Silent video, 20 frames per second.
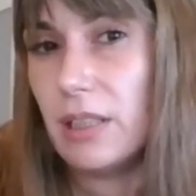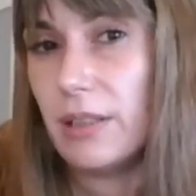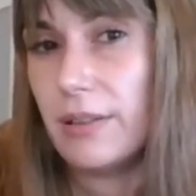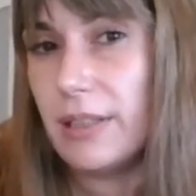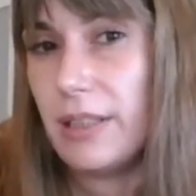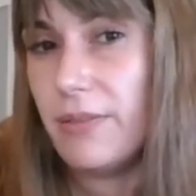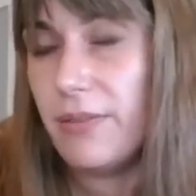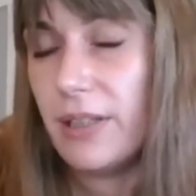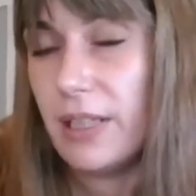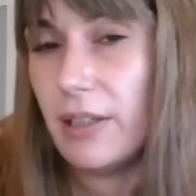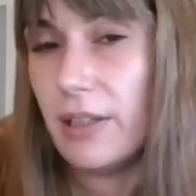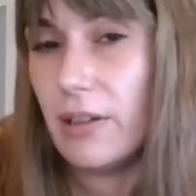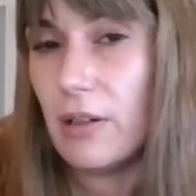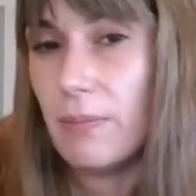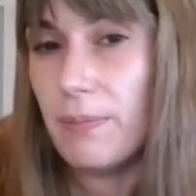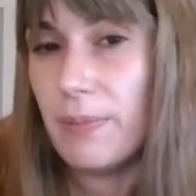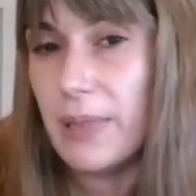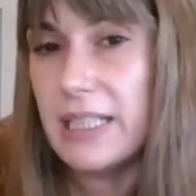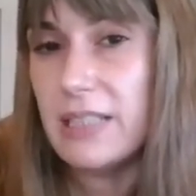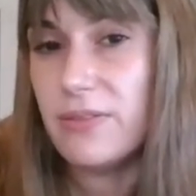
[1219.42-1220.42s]
different
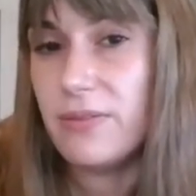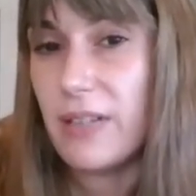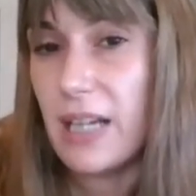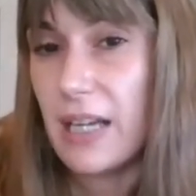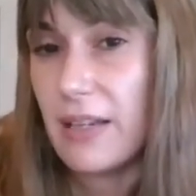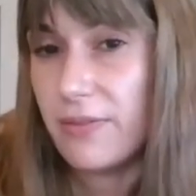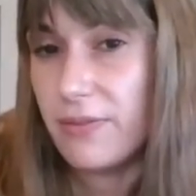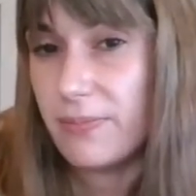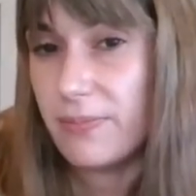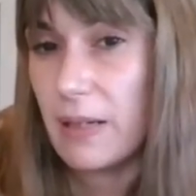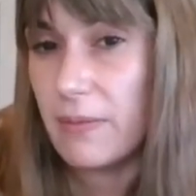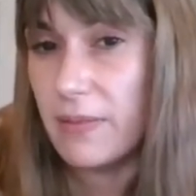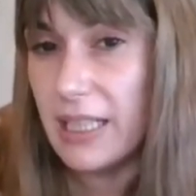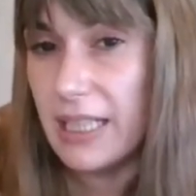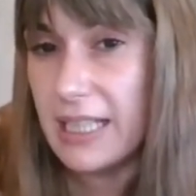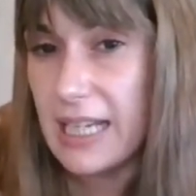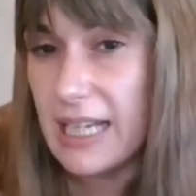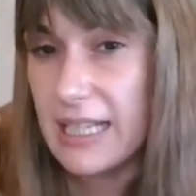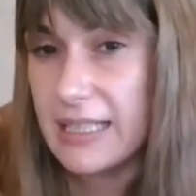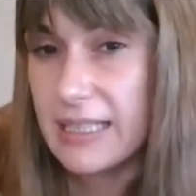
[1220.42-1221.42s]
companies, 5
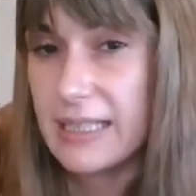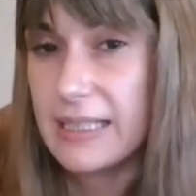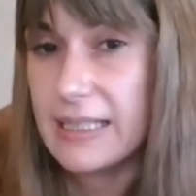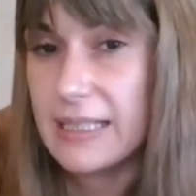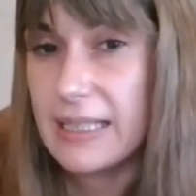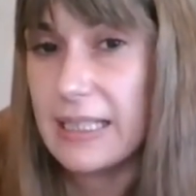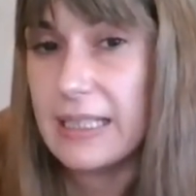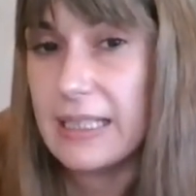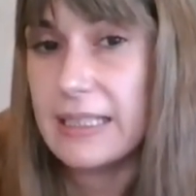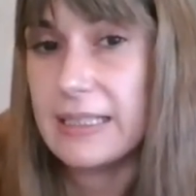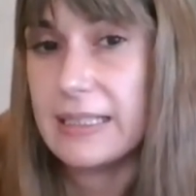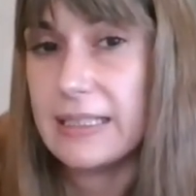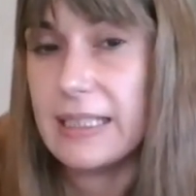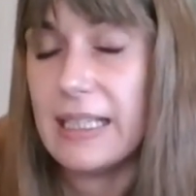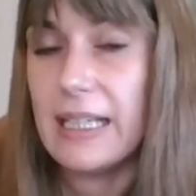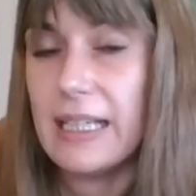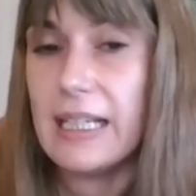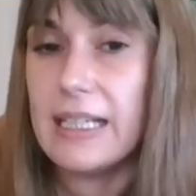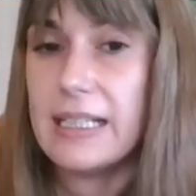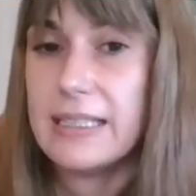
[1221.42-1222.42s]
public agencies,
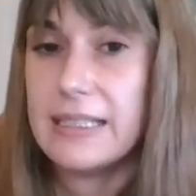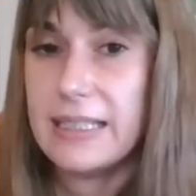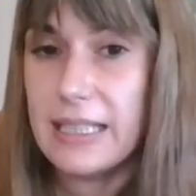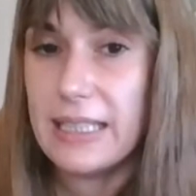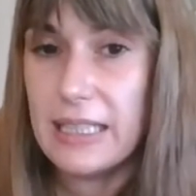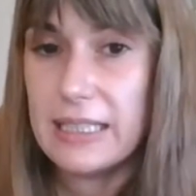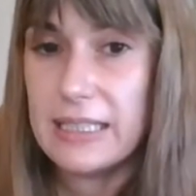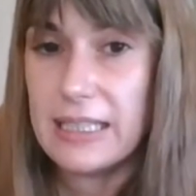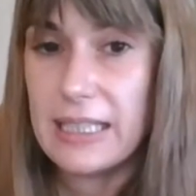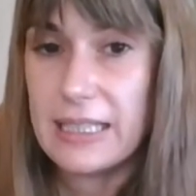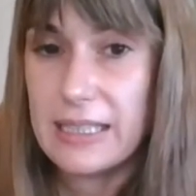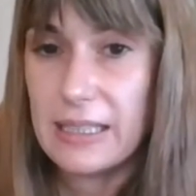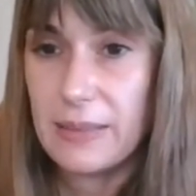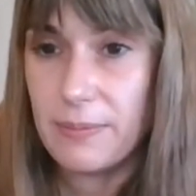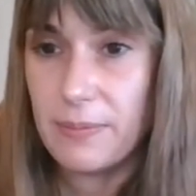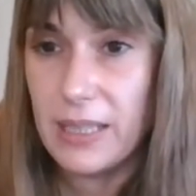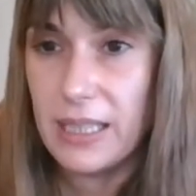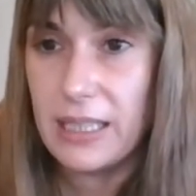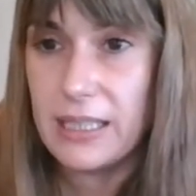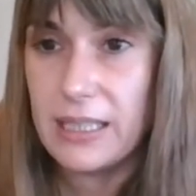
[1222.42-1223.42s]
6
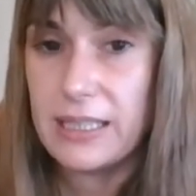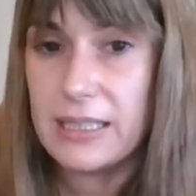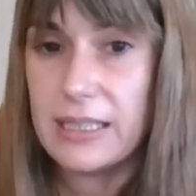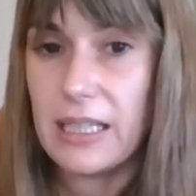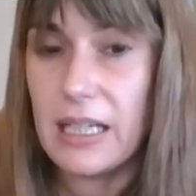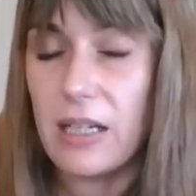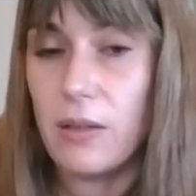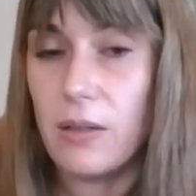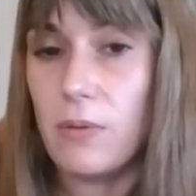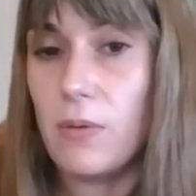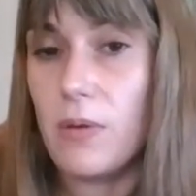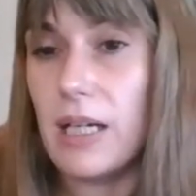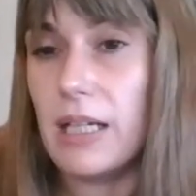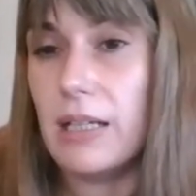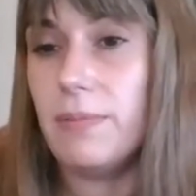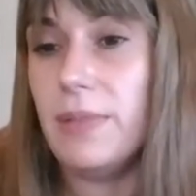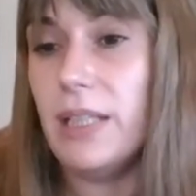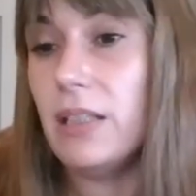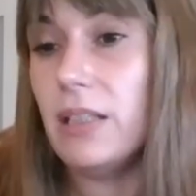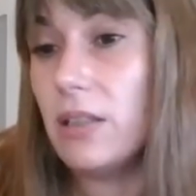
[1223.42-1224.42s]
SMEs, and 1
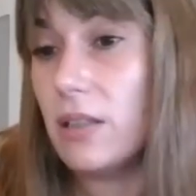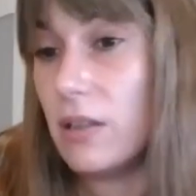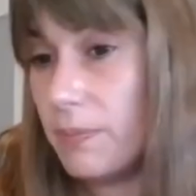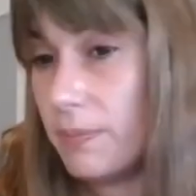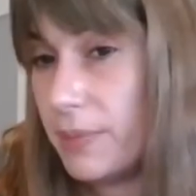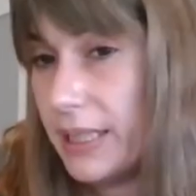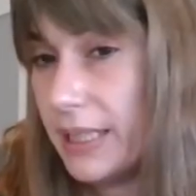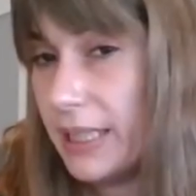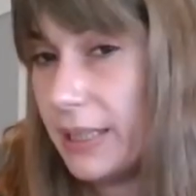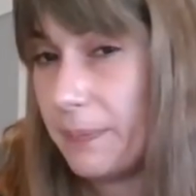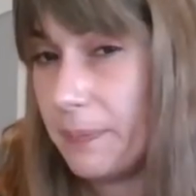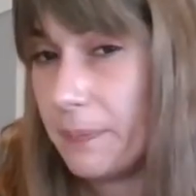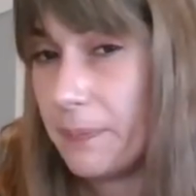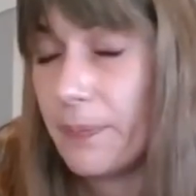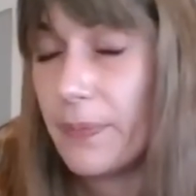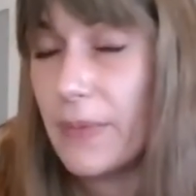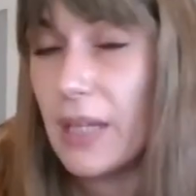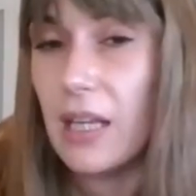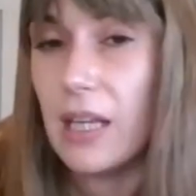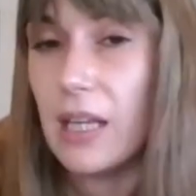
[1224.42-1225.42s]
big company.
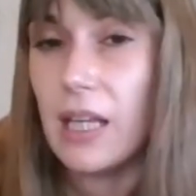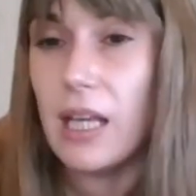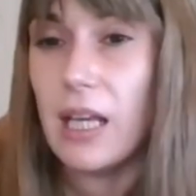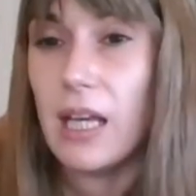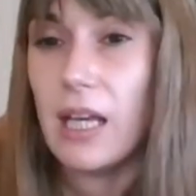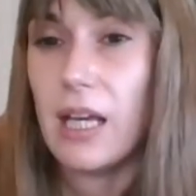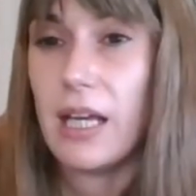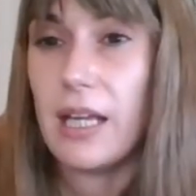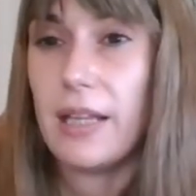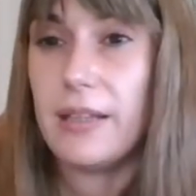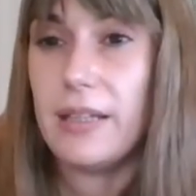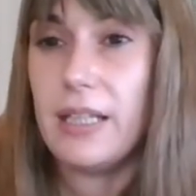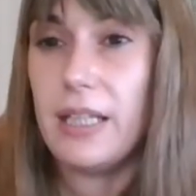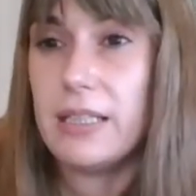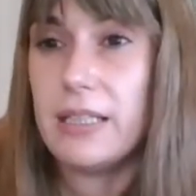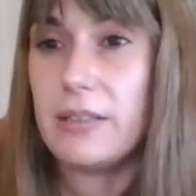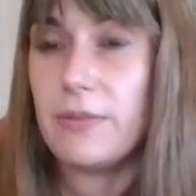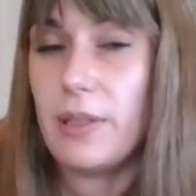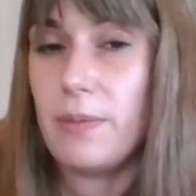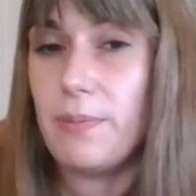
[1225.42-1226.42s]
And
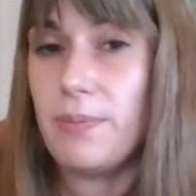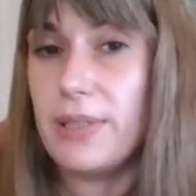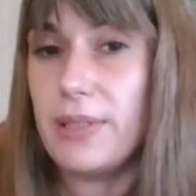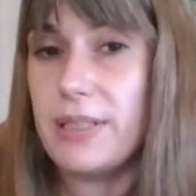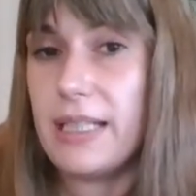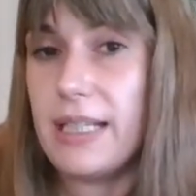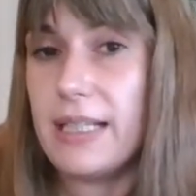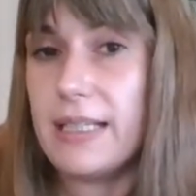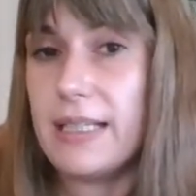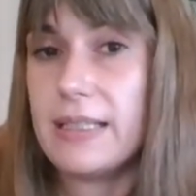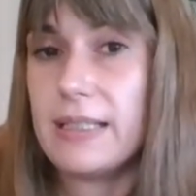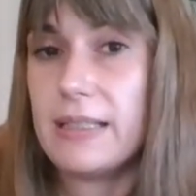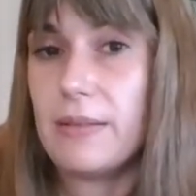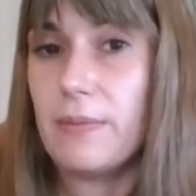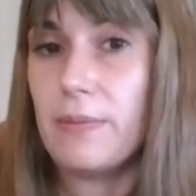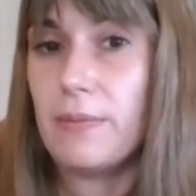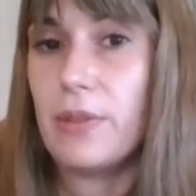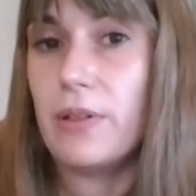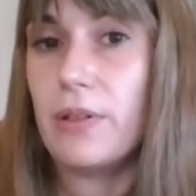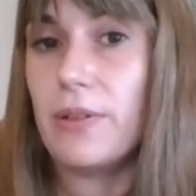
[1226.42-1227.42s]
this represents
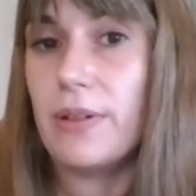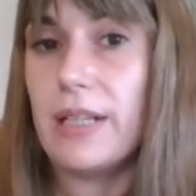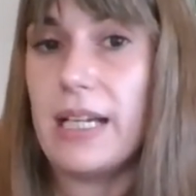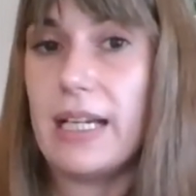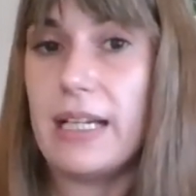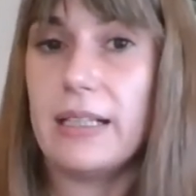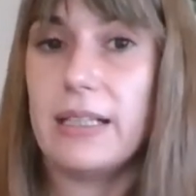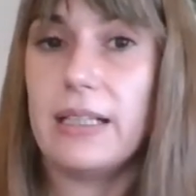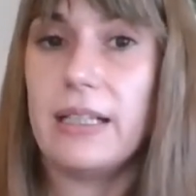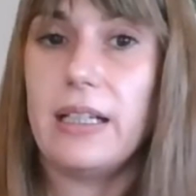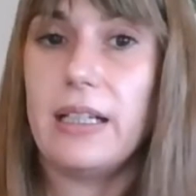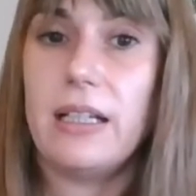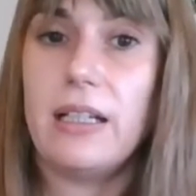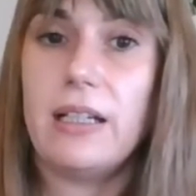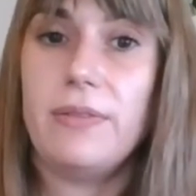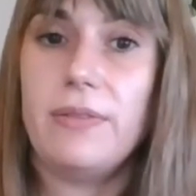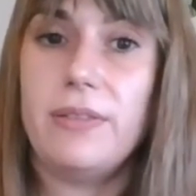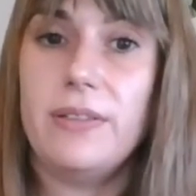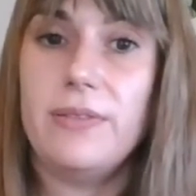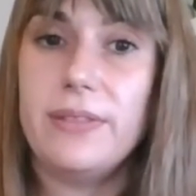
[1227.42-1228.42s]
more than
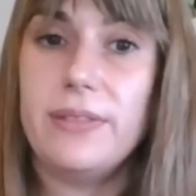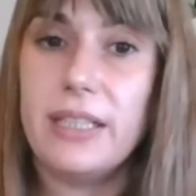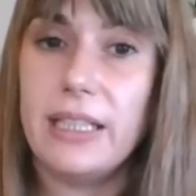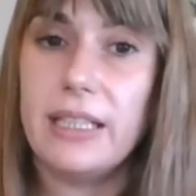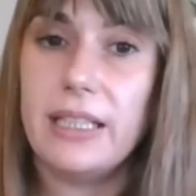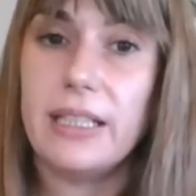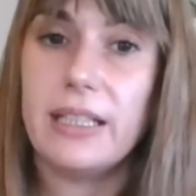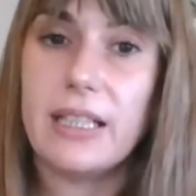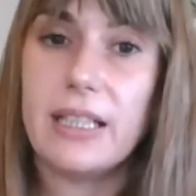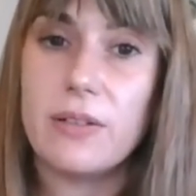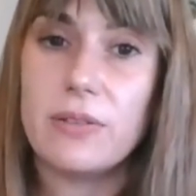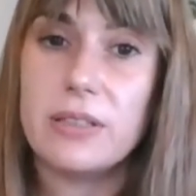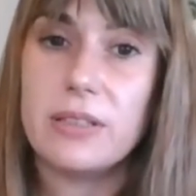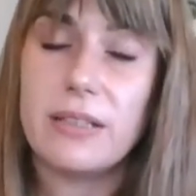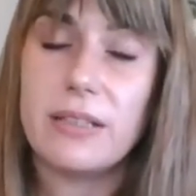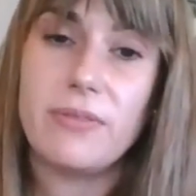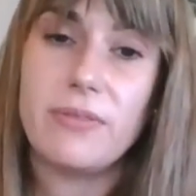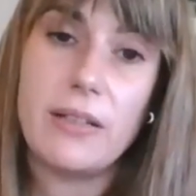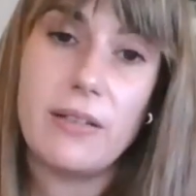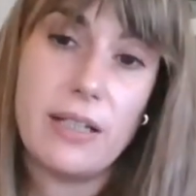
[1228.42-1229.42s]

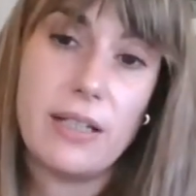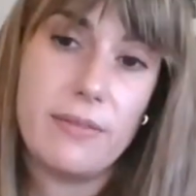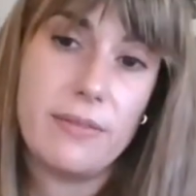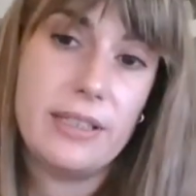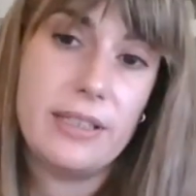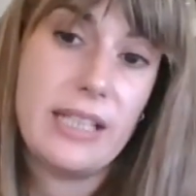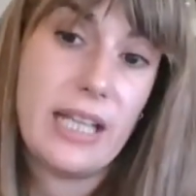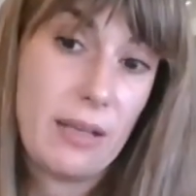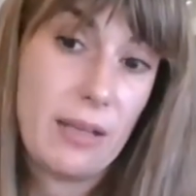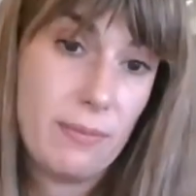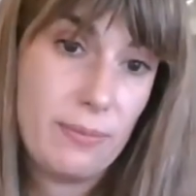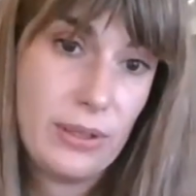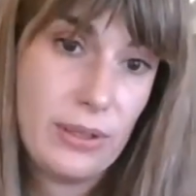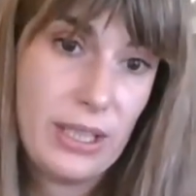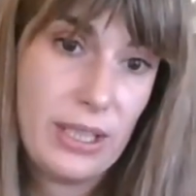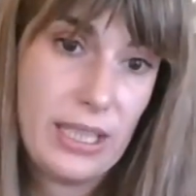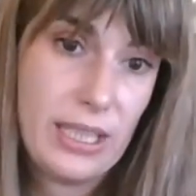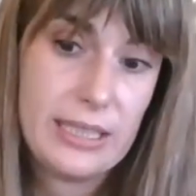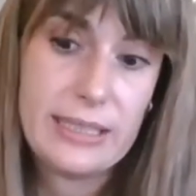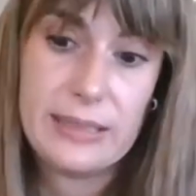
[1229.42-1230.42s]
15,500
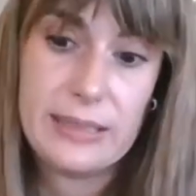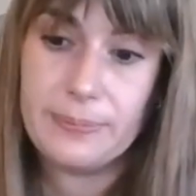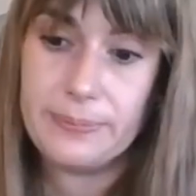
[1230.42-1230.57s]
employees.